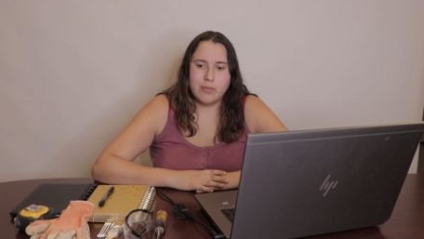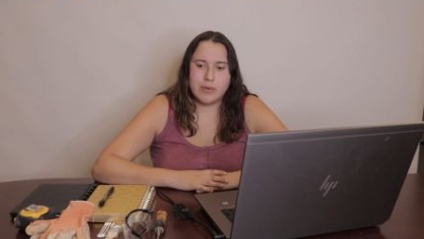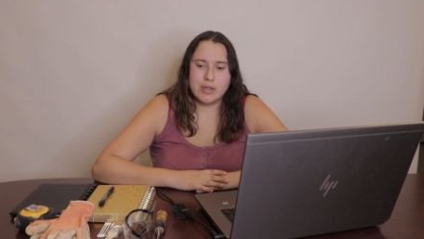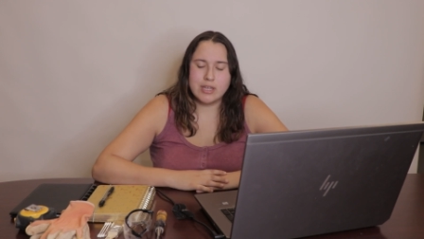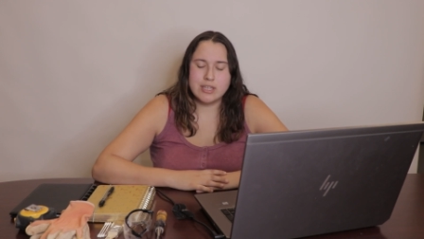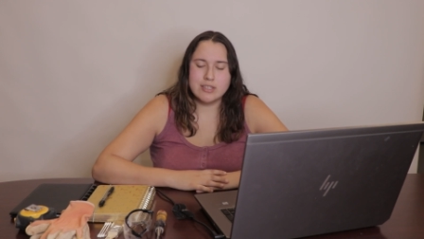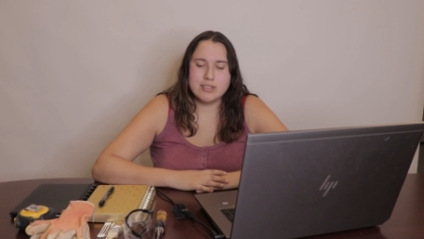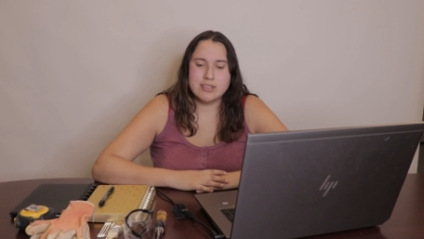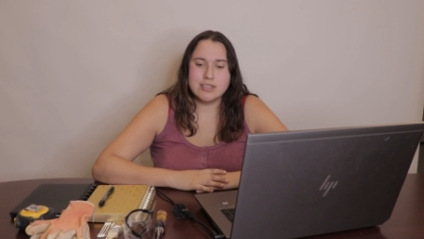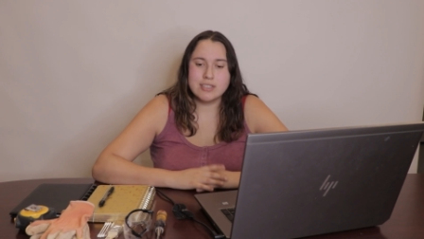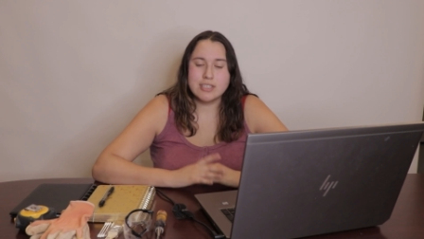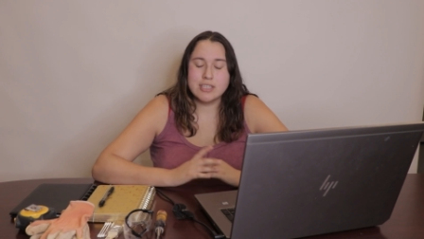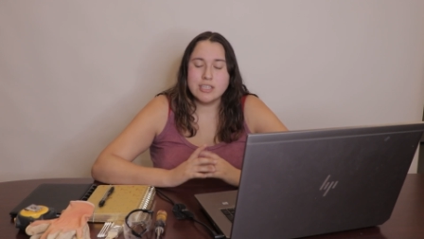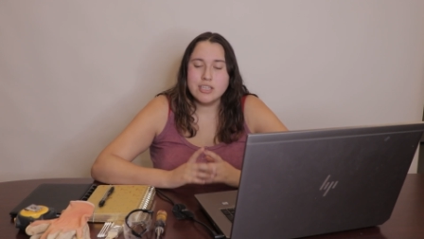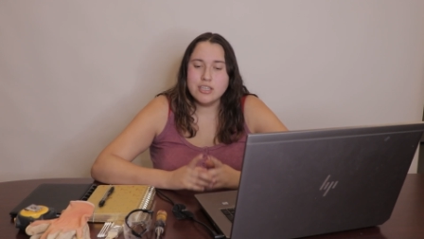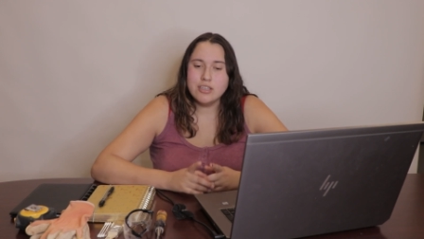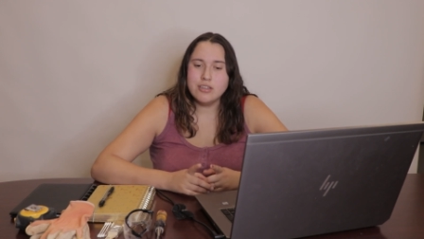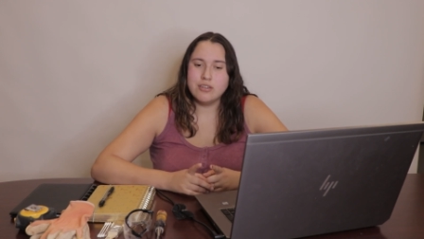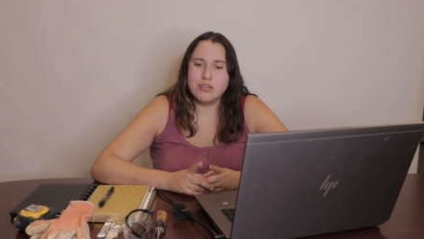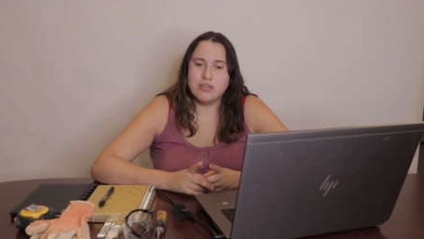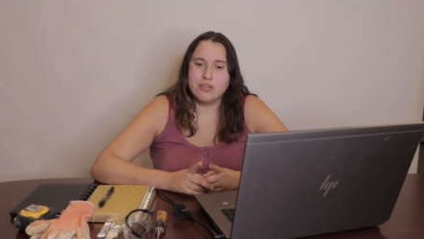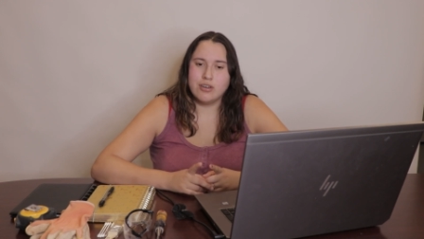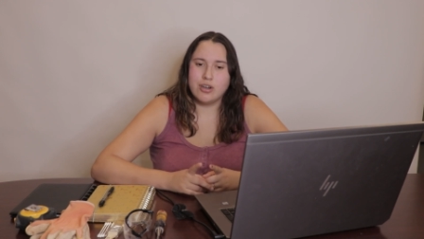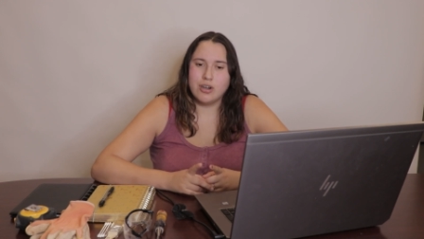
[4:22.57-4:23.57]
What I
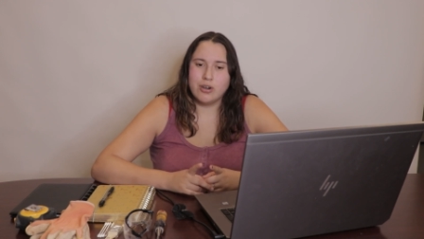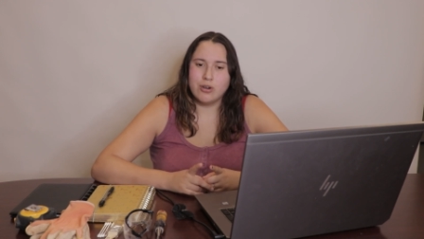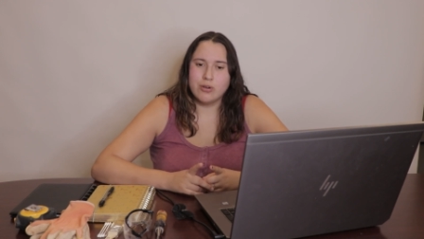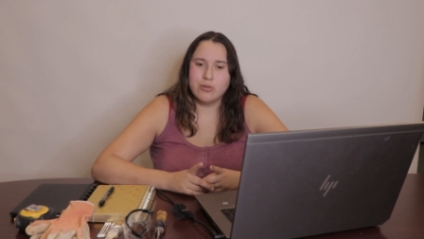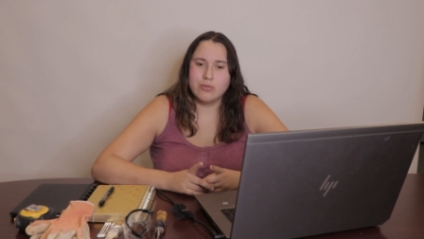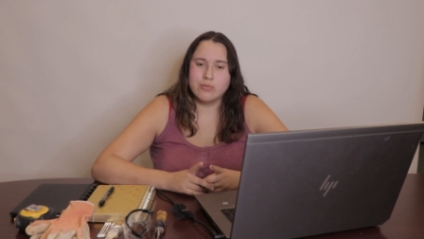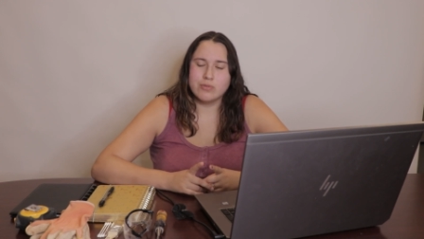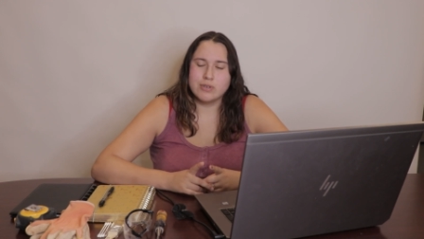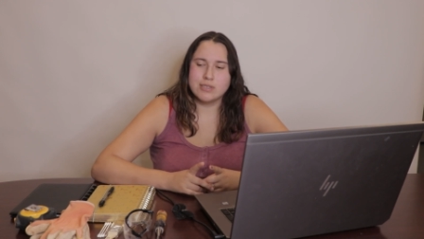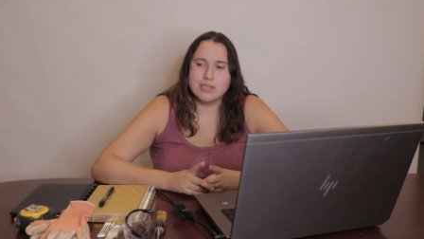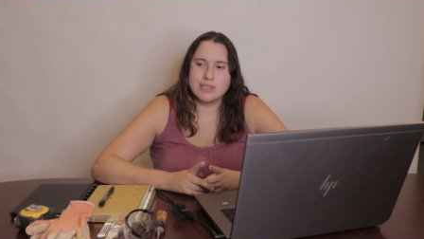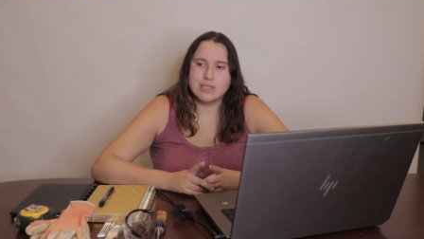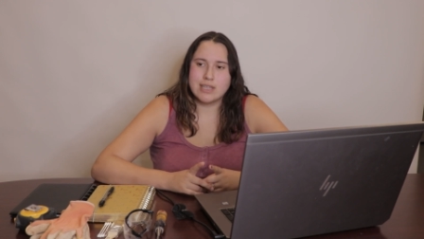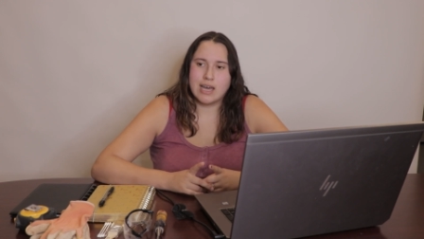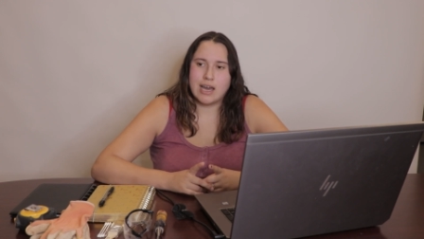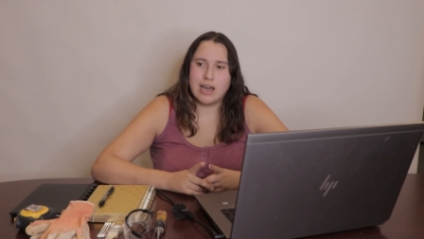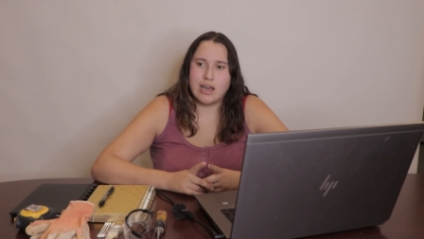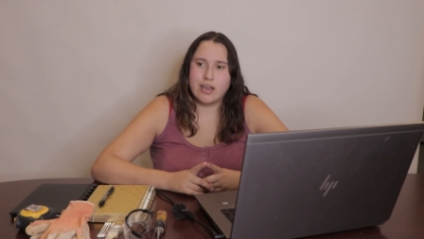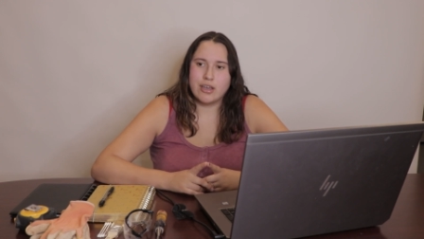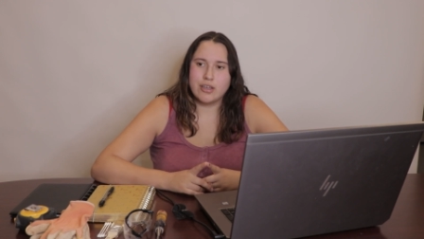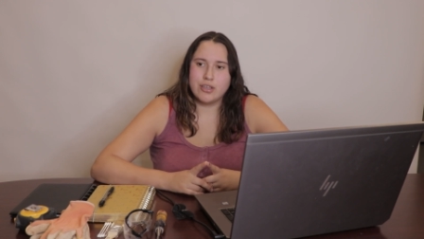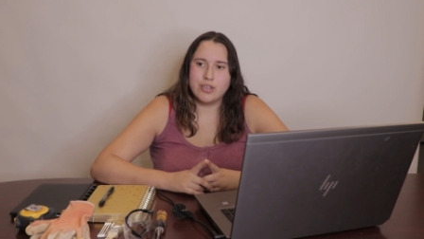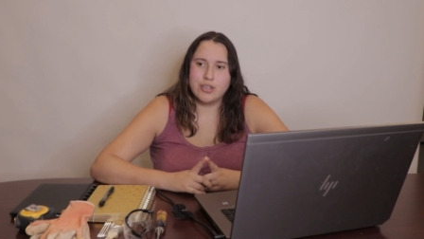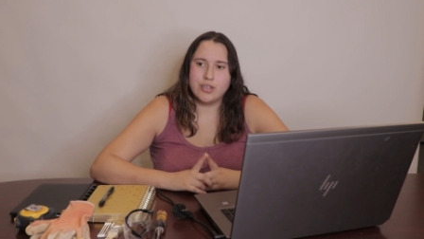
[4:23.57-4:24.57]
didn't know was
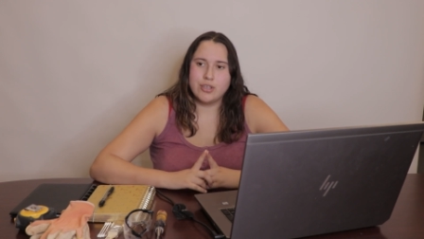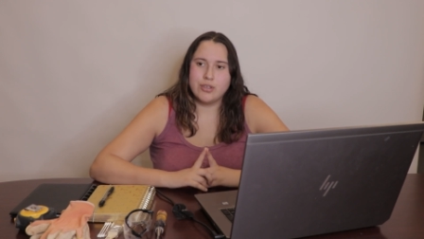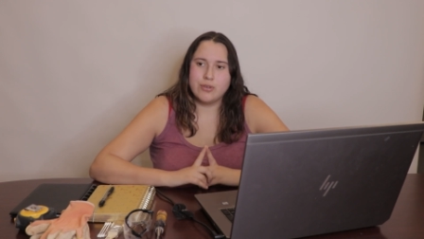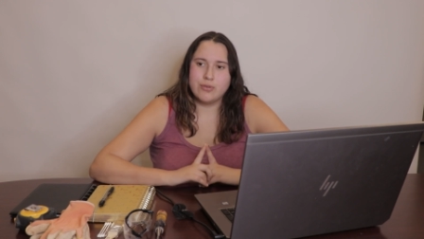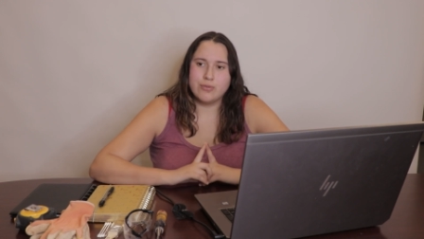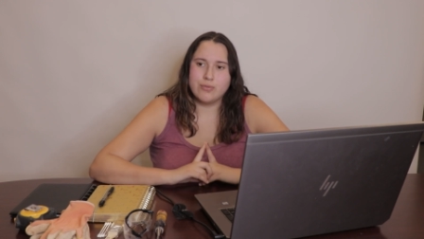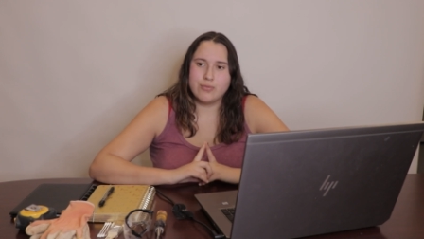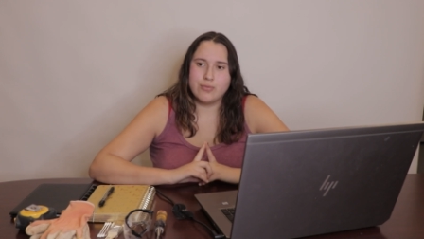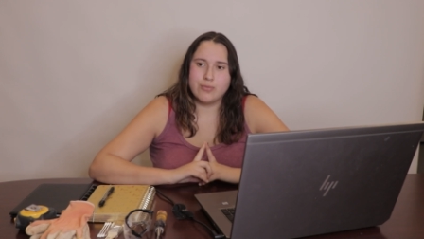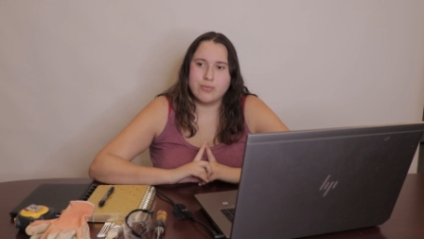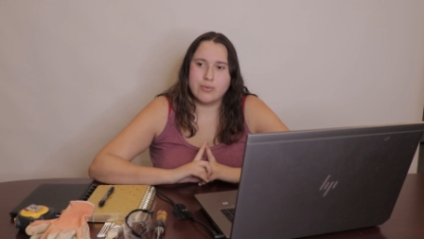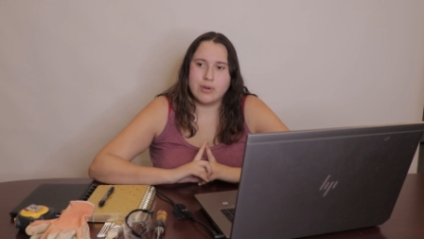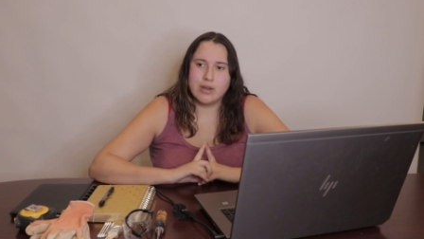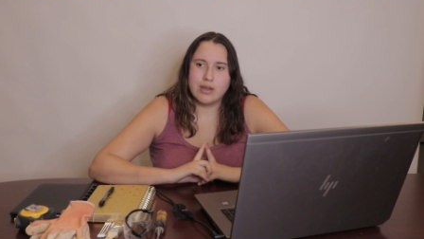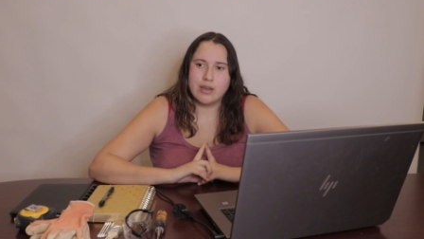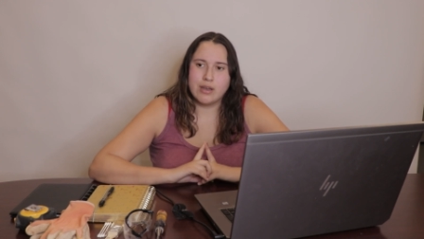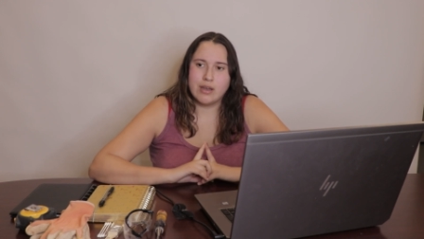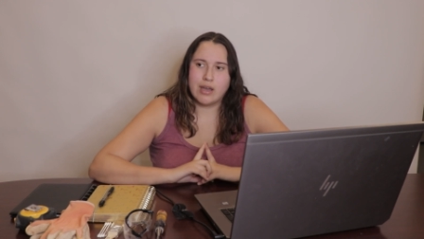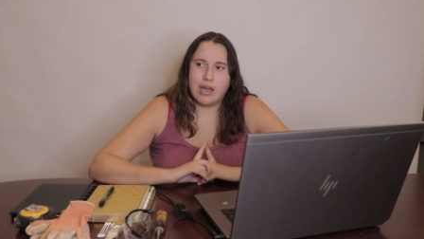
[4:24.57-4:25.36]
that you